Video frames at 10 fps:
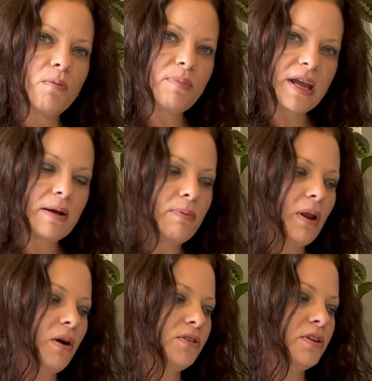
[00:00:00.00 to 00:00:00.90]
a big
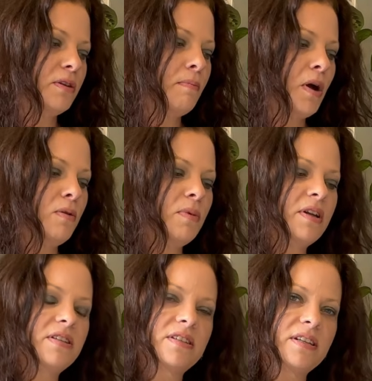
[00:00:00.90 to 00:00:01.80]
plant at the
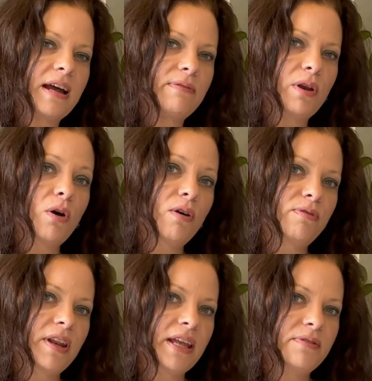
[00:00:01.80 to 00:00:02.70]
moment, it doesn't have a lot
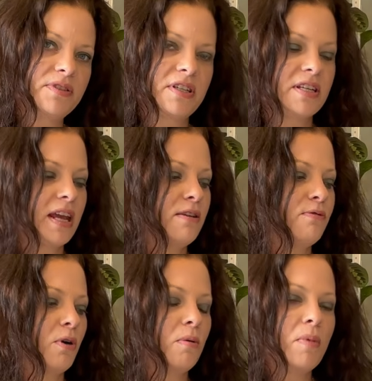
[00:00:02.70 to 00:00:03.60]
of leaves to take
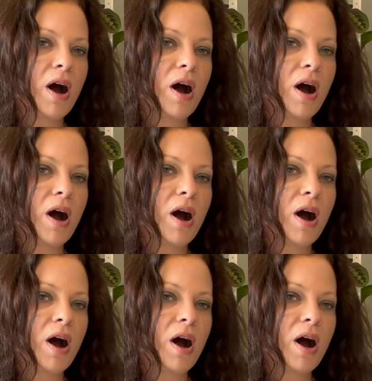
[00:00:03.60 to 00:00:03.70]
from,